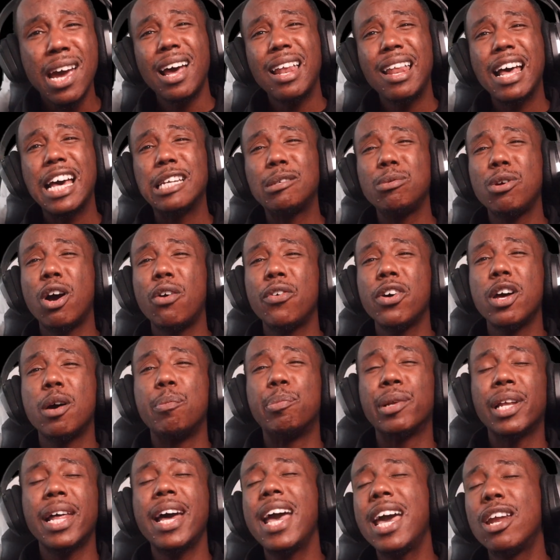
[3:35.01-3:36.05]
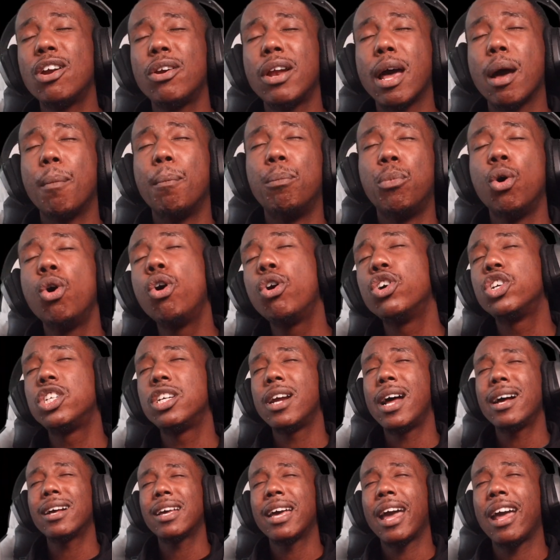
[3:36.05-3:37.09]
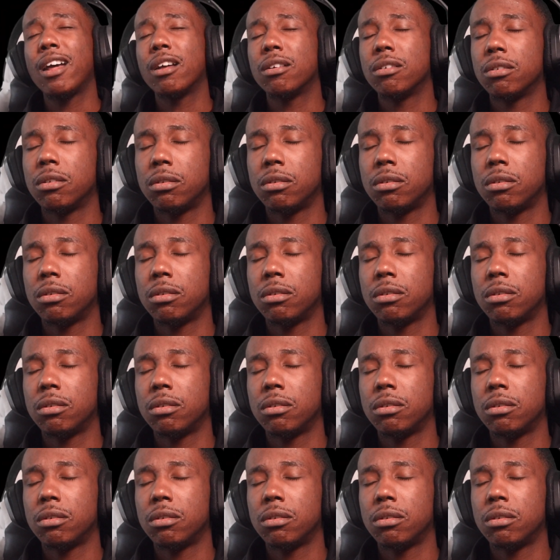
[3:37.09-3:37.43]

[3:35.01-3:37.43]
Hell, will ass be over here playing on that bullshit. I can't.